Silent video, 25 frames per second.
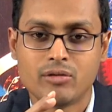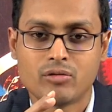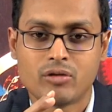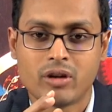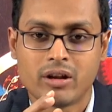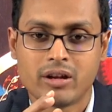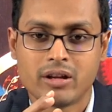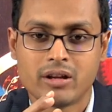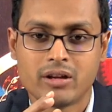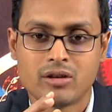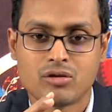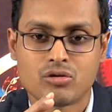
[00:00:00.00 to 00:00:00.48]
you
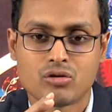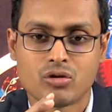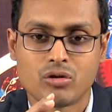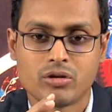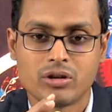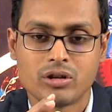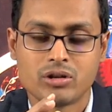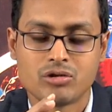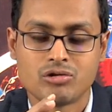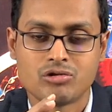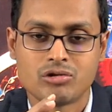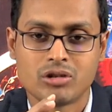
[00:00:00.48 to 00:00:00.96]
can
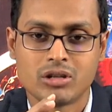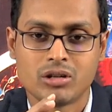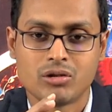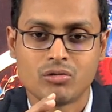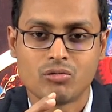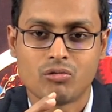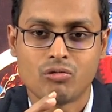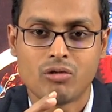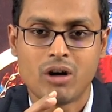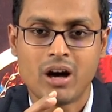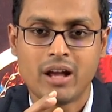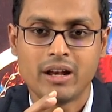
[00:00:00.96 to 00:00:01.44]
introduce
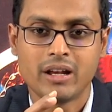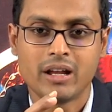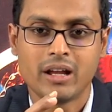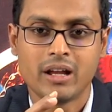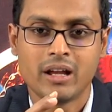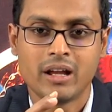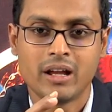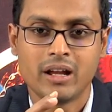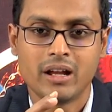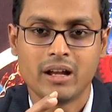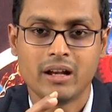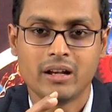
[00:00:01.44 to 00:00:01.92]
in one
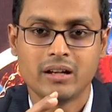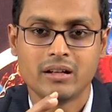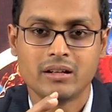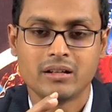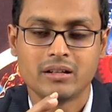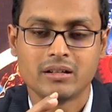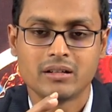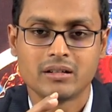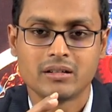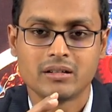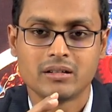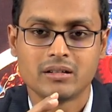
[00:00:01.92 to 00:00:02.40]

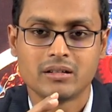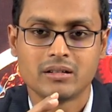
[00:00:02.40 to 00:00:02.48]
end,